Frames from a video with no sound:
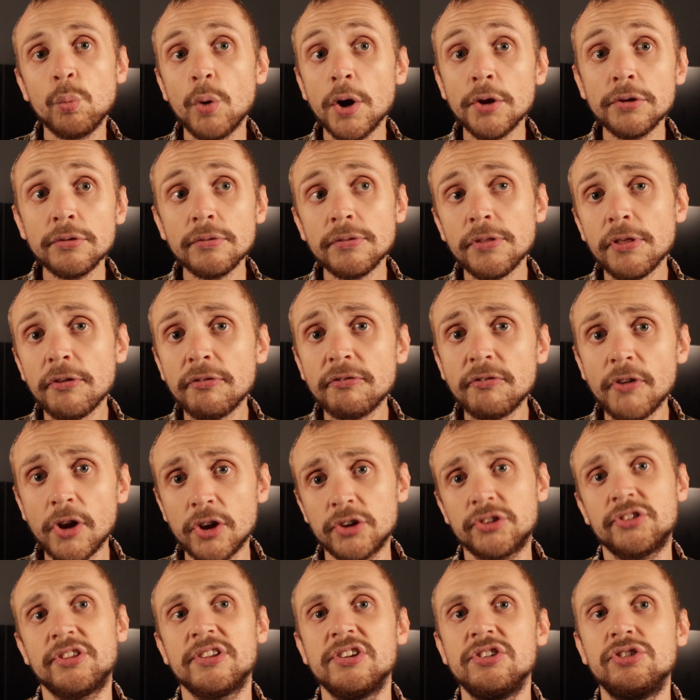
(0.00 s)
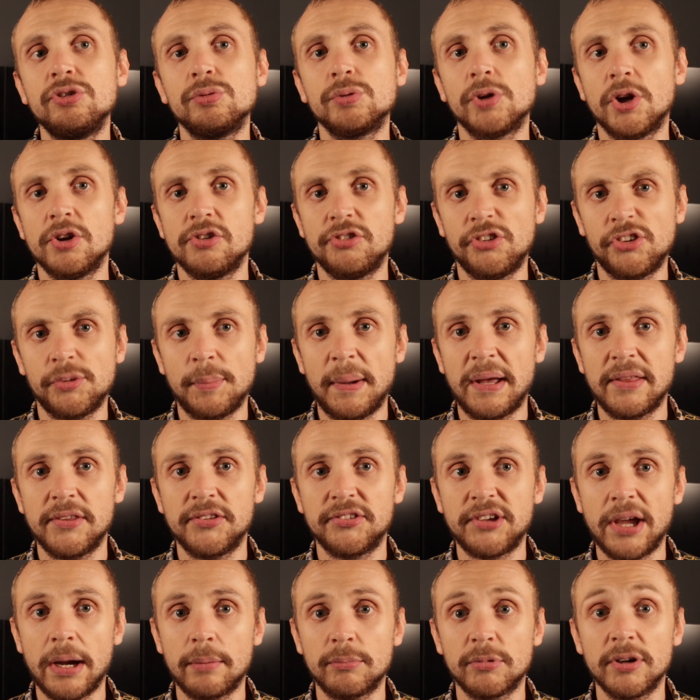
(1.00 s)
One of the first things you'll notice about
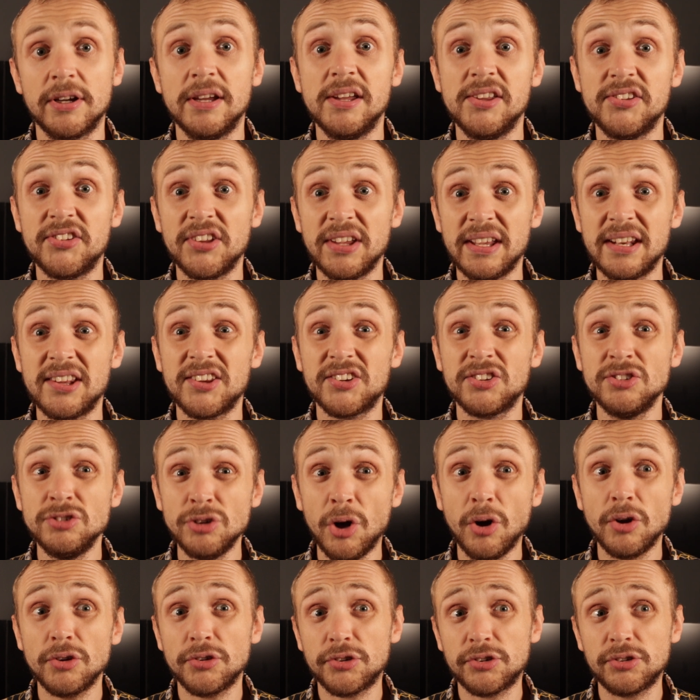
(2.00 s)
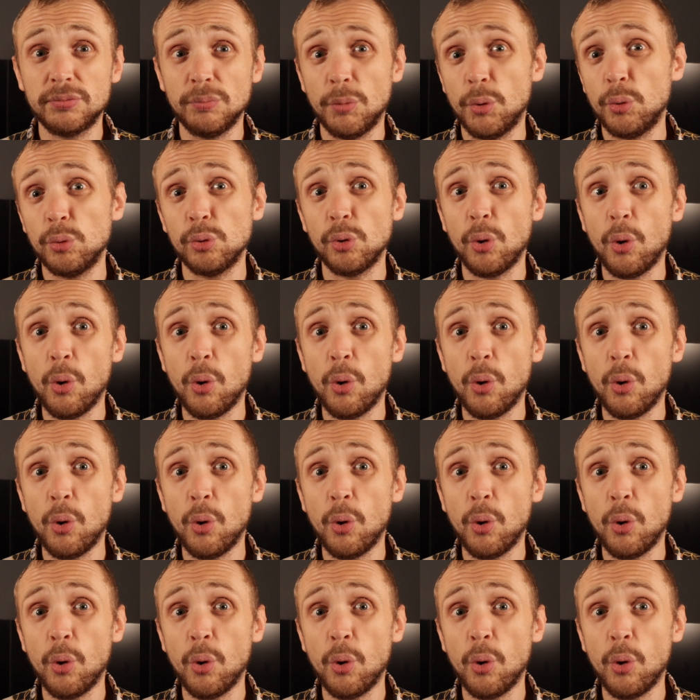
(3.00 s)
this camera is it is not small